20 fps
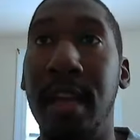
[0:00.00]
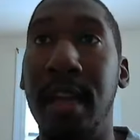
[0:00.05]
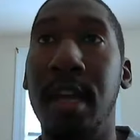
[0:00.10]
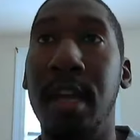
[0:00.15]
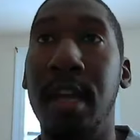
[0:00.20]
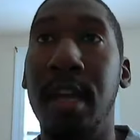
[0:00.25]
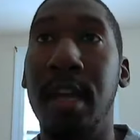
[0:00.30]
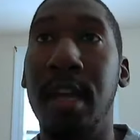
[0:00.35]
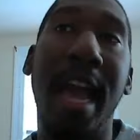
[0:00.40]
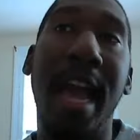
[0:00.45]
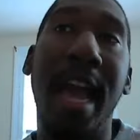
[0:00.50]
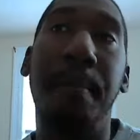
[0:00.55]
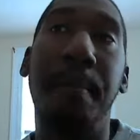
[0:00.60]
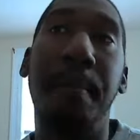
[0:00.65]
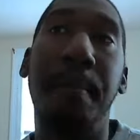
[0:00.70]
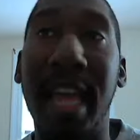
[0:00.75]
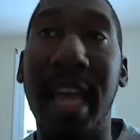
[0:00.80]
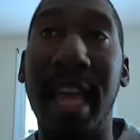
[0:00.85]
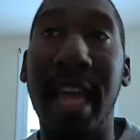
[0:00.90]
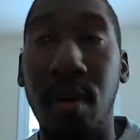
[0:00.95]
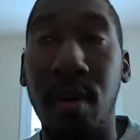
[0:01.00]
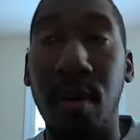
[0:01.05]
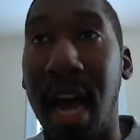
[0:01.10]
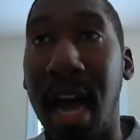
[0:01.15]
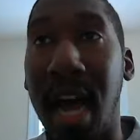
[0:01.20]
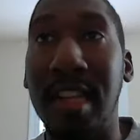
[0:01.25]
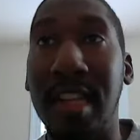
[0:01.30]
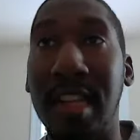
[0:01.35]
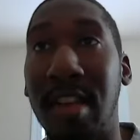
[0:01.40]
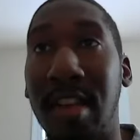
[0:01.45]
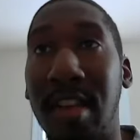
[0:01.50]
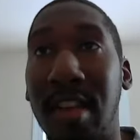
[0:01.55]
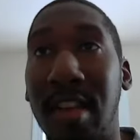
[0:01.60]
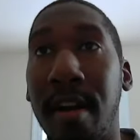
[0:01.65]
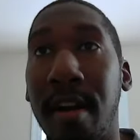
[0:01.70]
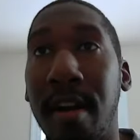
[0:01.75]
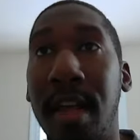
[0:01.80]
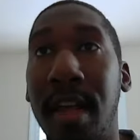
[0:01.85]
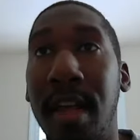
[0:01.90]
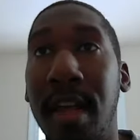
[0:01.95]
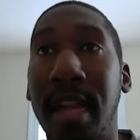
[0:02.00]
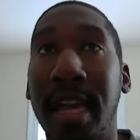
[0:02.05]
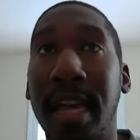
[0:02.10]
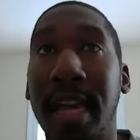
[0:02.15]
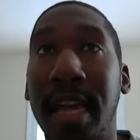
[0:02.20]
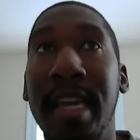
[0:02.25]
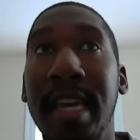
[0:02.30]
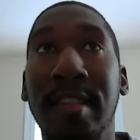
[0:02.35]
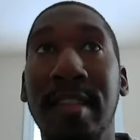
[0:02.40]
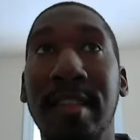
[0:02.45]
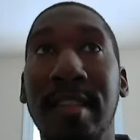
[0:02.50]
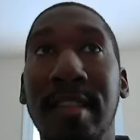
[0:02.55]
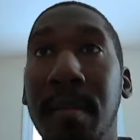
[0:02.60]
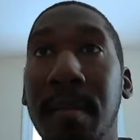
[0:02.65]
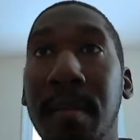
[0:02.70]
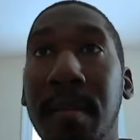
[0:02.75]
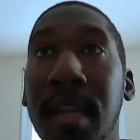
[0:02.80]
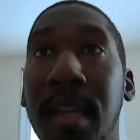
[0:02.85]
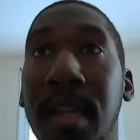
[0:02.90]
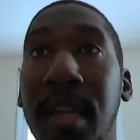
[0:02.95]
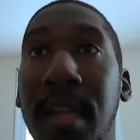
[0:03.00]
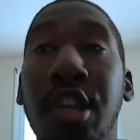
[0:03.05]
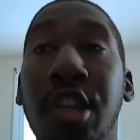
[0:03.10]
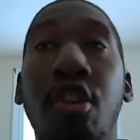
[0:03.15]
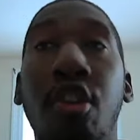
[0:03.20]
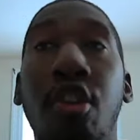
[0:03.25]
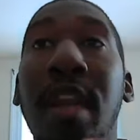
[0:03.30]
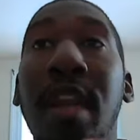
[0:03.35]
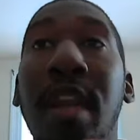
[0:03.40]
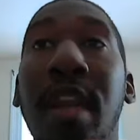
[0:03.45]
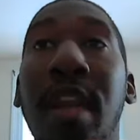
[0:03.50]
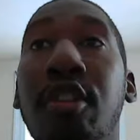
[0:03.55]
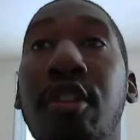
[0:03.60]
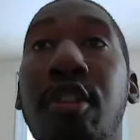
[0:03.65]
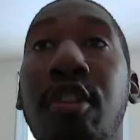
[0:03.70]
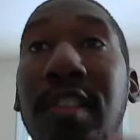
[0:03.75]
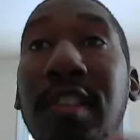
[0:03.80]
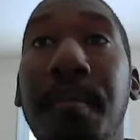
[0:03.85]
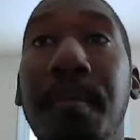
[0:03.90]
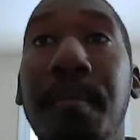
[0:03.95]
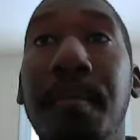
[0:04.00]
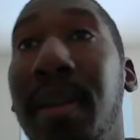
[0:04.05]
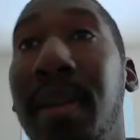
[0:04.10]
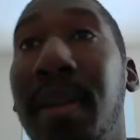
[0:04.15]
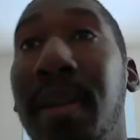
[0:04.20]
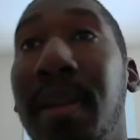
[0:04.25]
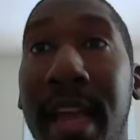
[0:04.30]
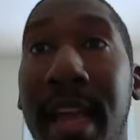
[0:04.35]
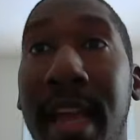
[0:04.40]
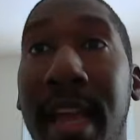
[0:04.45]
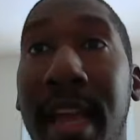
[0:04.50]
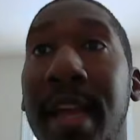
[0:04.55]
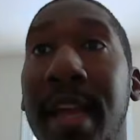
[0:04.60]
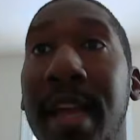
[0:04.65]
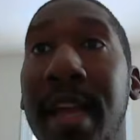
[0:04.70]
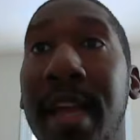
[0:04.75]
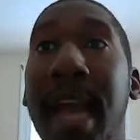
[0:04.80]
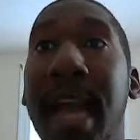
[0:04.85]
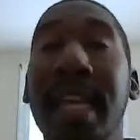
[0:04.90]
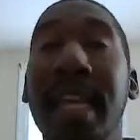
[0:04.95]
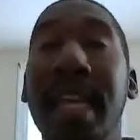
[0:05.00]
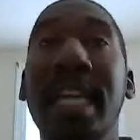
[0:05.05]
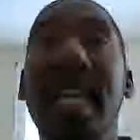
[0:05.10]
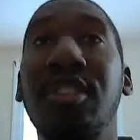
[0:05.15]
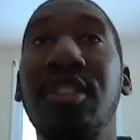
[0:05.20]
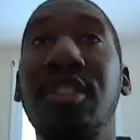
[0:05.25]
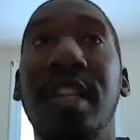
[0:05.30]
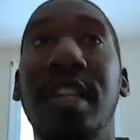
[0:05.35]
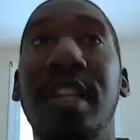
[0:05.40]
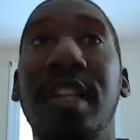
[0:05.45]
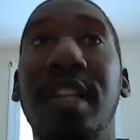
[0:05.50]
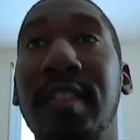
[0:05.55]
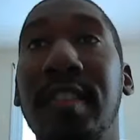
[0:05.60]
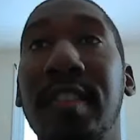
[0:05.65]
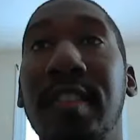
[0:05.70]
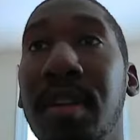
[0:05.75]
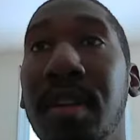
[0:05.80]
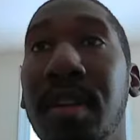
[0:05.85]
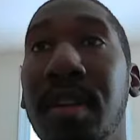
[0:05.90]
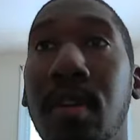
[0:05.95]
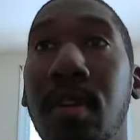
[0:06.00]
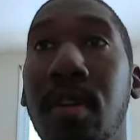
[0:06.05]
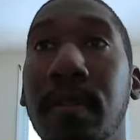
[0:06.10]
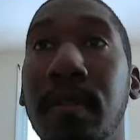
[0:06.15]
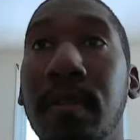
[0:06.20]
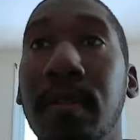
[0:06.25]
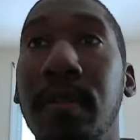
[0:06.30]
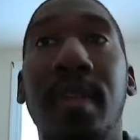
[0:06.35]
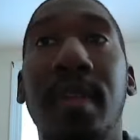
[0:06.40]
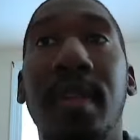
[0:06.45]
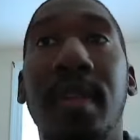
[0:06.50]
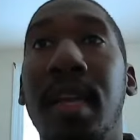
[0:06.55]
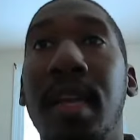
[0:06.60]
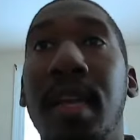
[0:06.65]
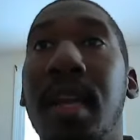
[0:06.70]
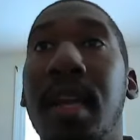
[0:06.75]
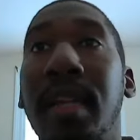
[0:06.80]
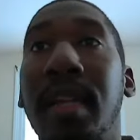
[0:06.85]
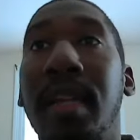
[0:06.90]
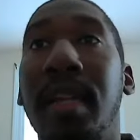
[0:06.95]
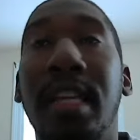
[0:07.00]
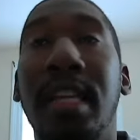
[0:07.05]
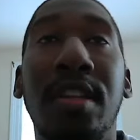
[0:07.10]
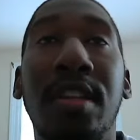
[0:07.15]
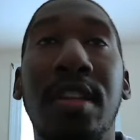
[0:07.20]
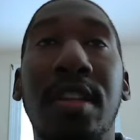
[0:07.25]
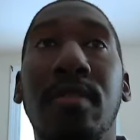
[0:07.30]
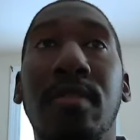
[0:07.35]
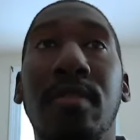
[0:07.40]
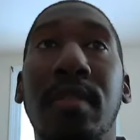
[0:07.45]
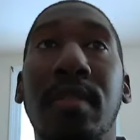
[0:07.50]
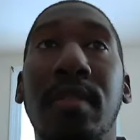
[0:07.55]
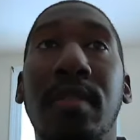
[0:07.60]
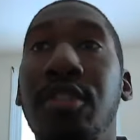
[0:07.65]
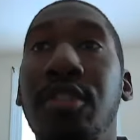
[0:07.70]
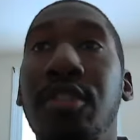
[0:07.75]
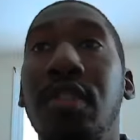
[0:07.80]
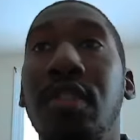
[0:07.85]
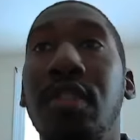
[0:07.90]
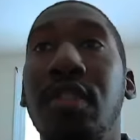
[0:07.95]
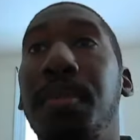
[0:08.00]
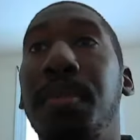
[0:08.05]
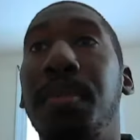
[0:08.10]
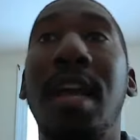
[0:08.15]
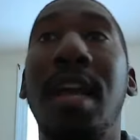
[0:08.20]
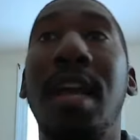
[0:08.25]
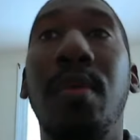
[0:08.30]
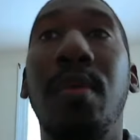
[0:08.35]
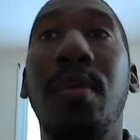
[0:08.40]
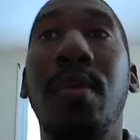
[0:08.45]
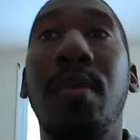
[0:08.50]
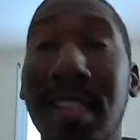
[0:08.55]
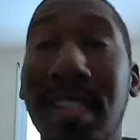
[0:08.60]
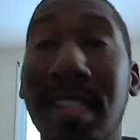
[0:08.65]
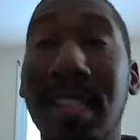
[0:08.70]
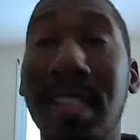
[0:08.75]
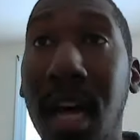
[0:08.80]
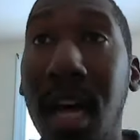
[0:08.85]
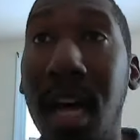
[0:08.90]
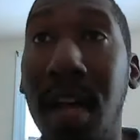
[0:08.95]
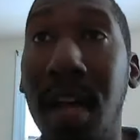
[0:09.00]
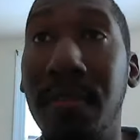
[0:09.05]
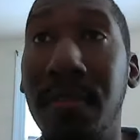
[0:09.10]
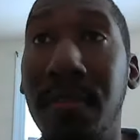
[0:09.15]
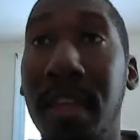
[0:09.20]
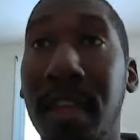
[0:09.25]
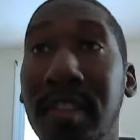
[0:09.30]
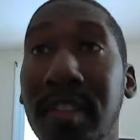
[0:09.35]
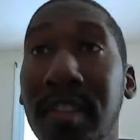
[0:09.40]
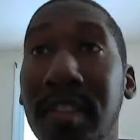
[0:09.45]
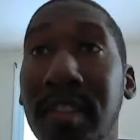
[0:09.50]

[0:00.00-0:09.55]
You can't play with God's heart like he's some, like you're some player and he's just some, like you're just gonna play with his love. You understand?